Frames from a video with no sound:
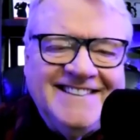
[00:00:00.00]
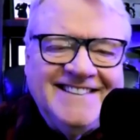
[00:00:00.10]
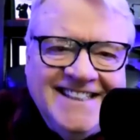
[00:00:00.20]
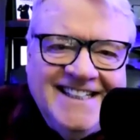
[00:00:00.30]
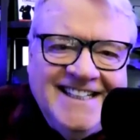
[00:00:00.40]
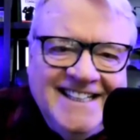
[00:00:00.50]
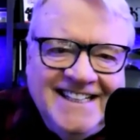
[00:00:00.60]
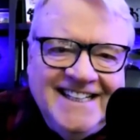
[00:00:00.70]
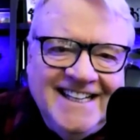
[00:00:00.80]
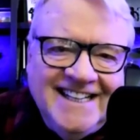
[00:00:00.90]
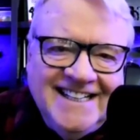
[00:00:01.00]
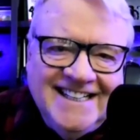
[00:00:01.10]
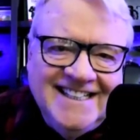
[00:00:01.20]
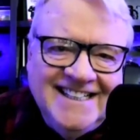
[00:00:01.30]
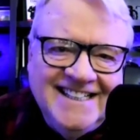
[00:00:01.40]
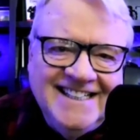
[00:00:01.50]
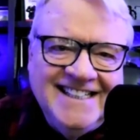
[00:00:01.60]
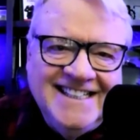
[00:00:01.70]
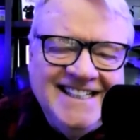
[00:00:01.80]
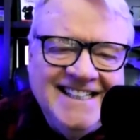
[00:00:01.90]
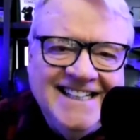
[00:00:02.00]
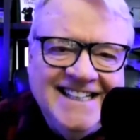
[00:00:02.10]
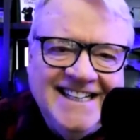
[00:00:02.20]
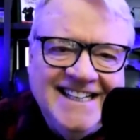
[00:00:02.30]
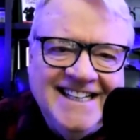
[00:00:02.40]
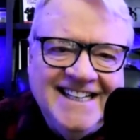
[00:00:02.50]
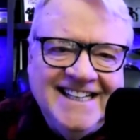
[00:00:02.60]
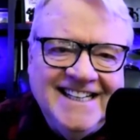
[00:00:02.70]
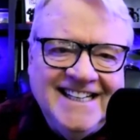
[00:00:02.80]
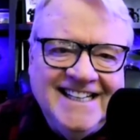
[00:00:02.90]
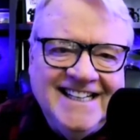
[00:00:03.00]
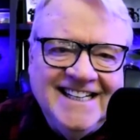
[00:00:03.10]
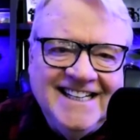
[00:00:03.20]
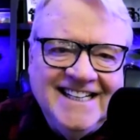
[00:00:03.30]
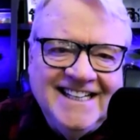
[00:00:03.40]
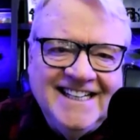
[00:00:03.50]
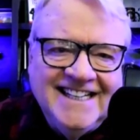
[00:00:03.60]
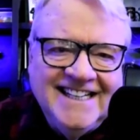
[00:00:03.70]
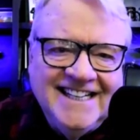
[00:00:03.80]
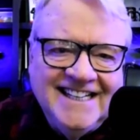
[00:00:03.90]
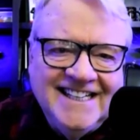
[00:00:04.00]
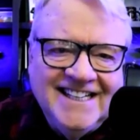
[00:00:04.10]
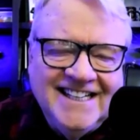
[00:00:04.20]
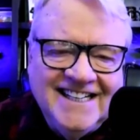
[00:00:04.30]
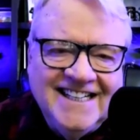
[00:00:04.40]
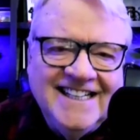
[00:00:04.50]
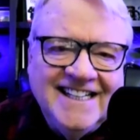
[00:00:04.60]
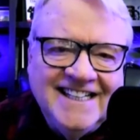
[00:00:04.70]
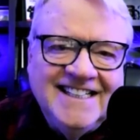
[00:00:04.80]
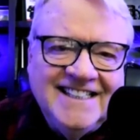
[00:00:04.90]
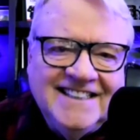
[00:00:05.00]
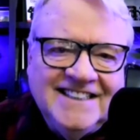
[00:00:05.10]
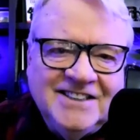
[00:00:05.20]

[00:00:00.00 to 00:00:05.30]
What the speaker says: The person shown says nothing.